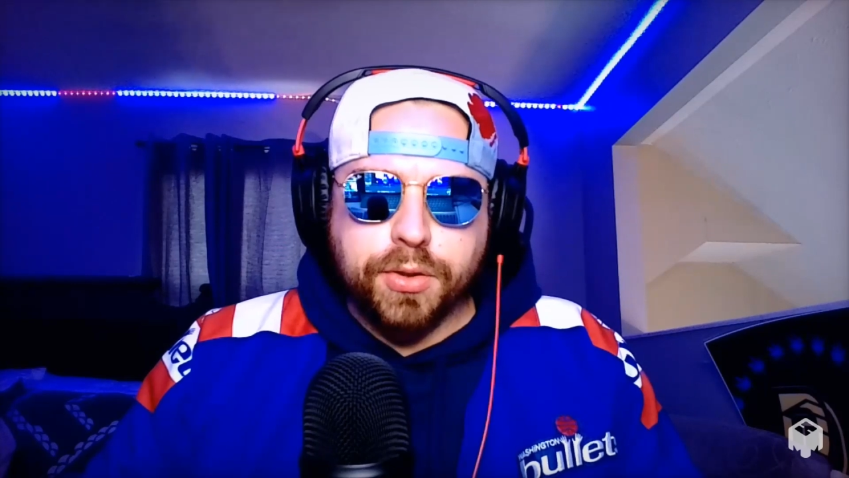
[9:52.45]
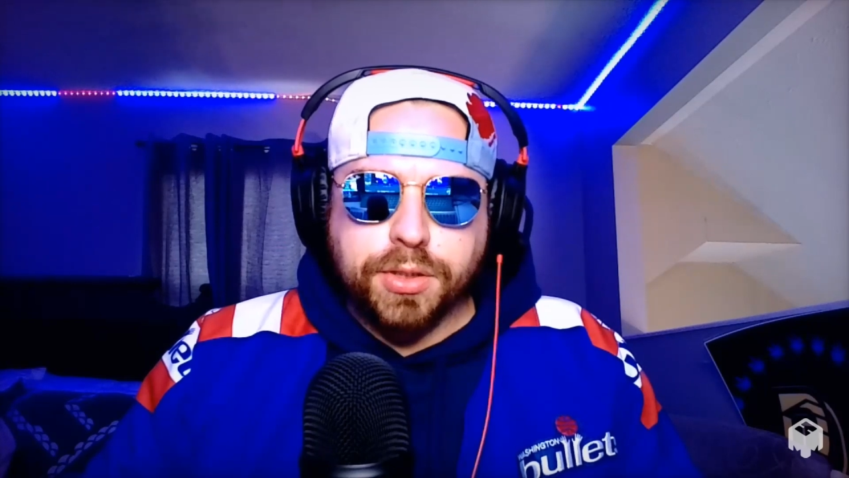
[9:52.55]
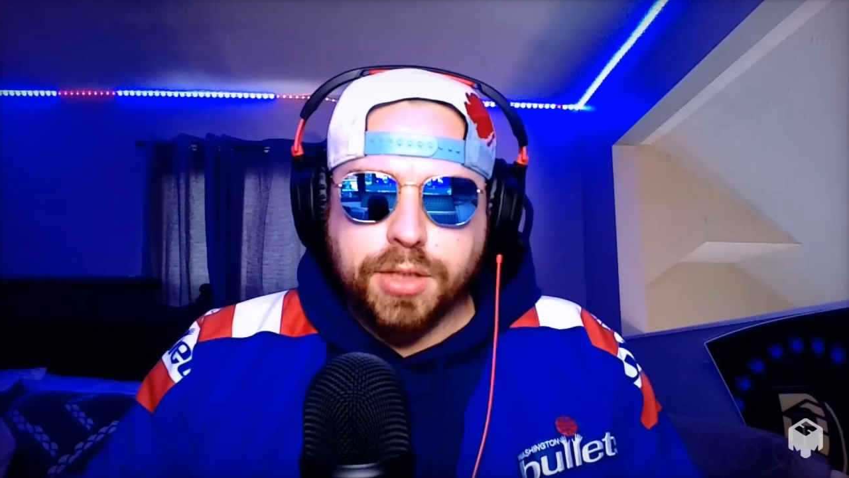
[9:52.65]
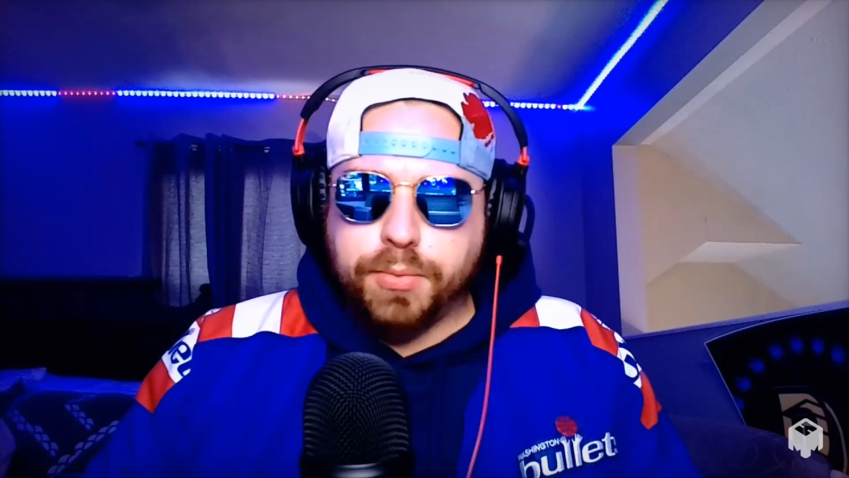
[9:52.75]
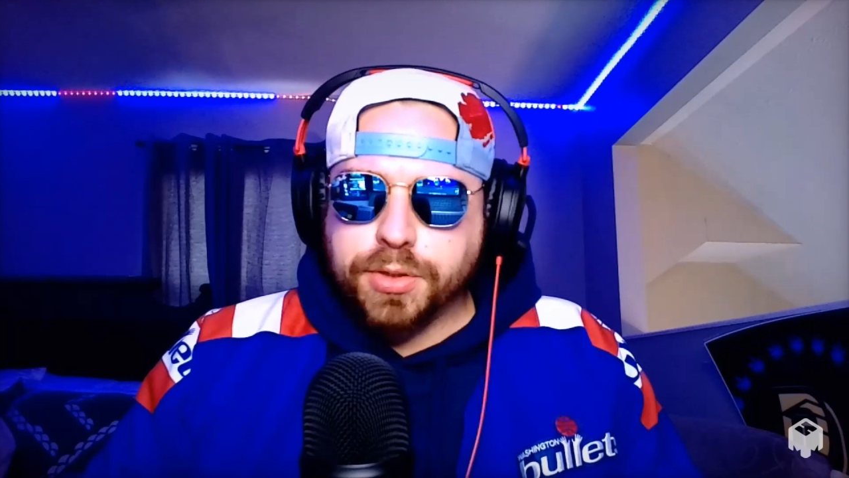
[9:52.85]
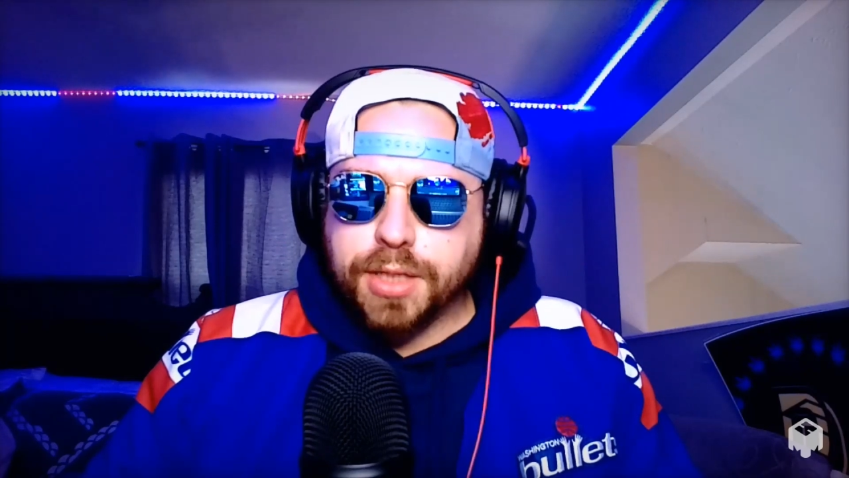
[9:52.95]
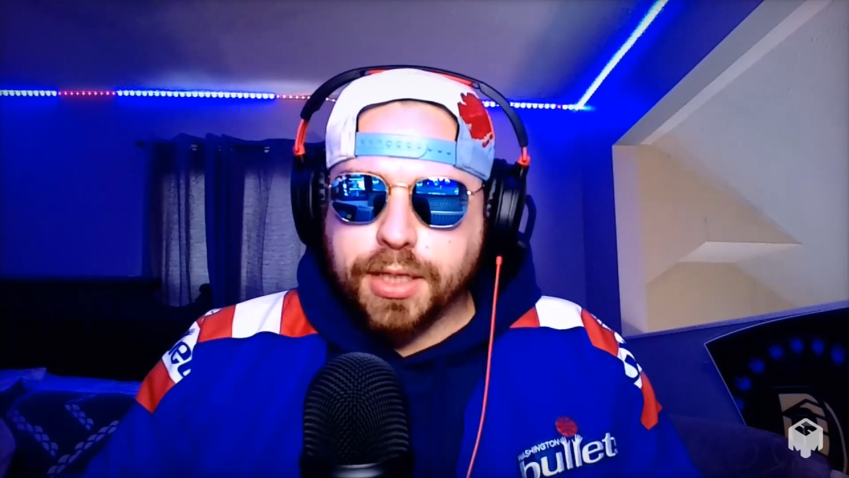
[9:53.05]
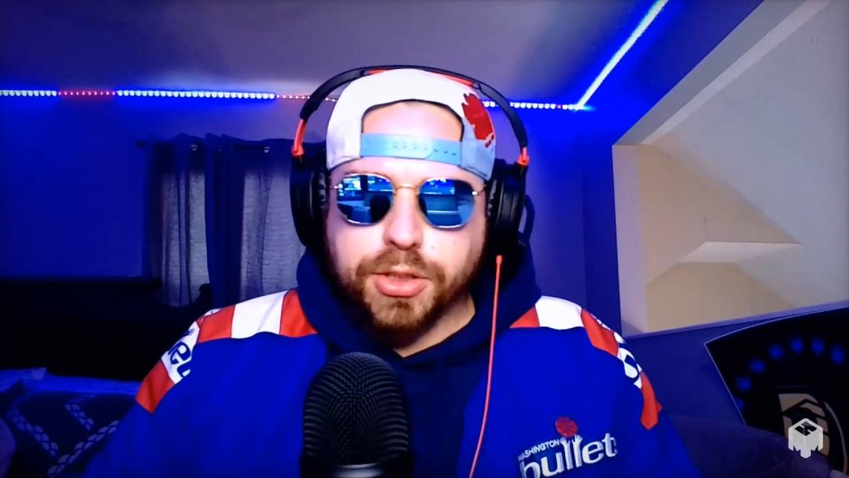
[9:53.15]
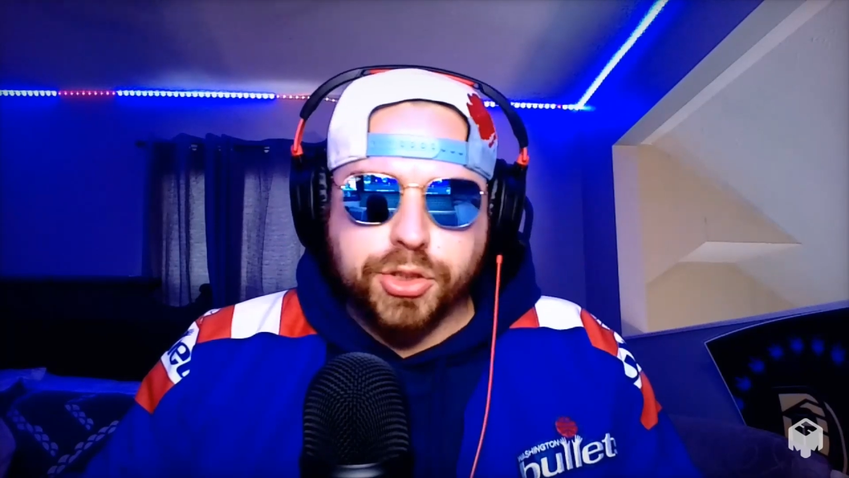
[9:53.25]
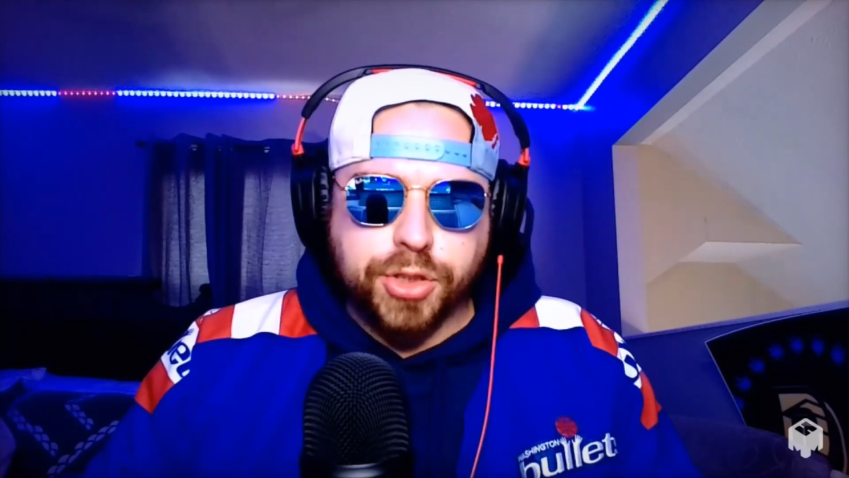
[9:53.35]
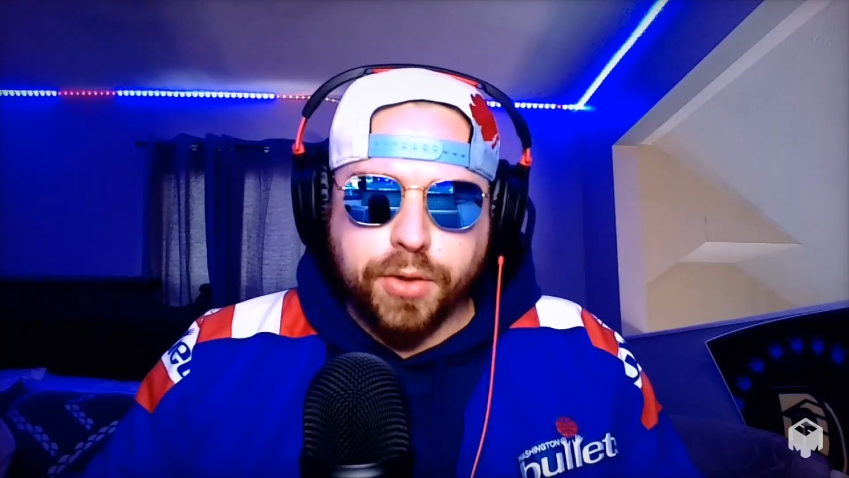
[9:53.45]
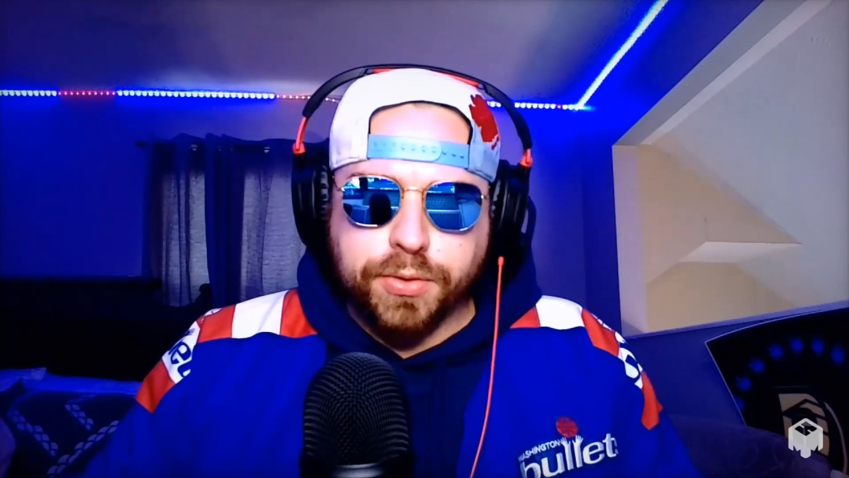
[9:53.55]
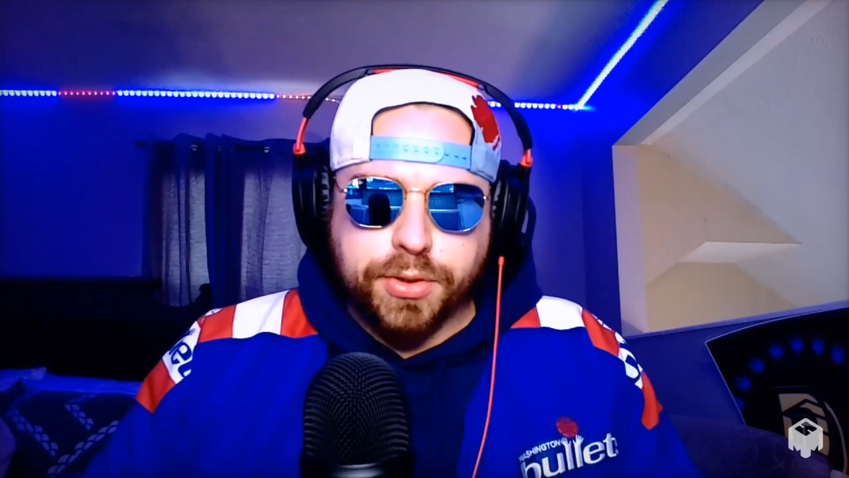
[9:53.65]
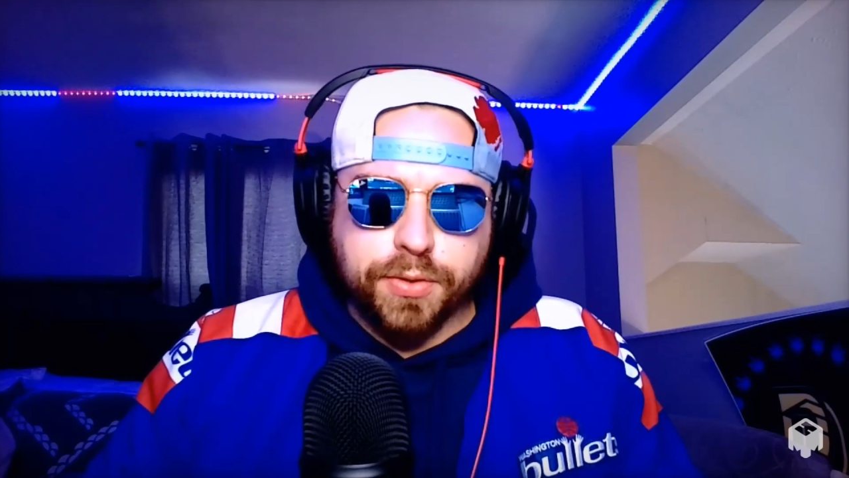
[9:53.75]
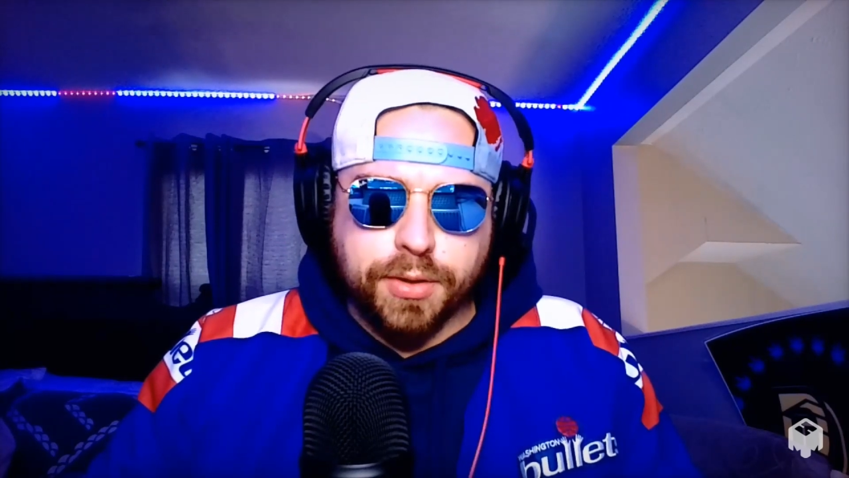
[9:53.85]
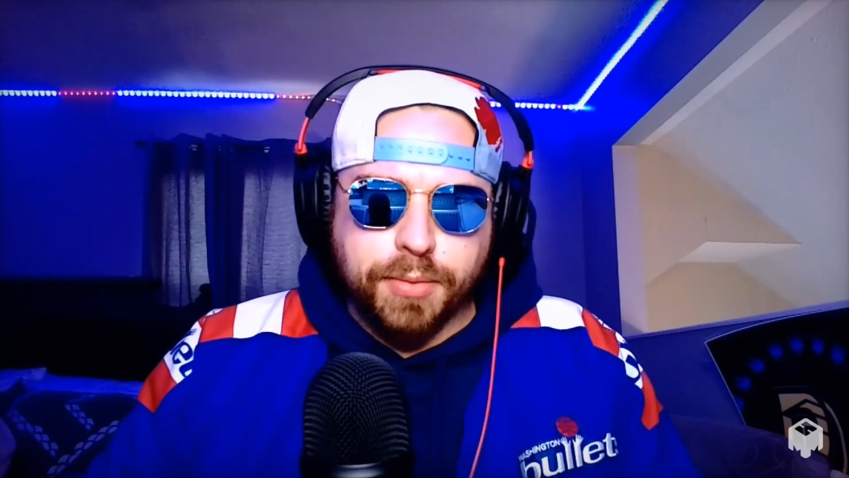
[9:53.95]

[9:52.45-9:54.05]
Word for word: It's almost like a joke to him.